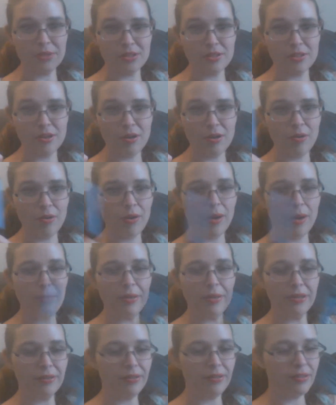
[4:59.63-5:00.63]
So I
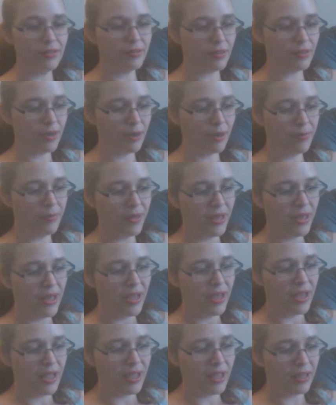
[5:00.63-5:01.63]
picked these up,
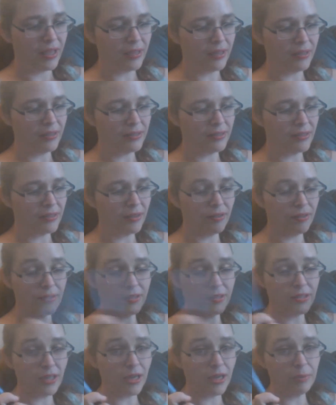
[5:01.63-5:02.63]
and it's the color
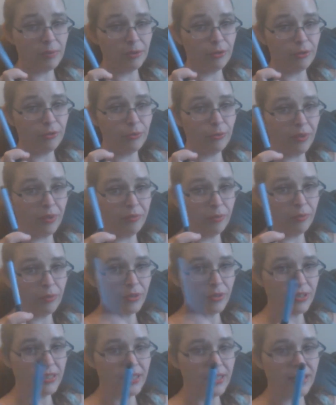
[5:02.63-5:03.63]
Sky Blue
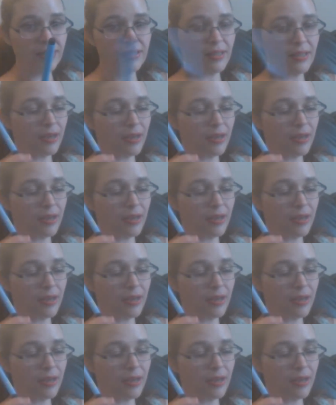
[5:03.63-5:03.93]
146.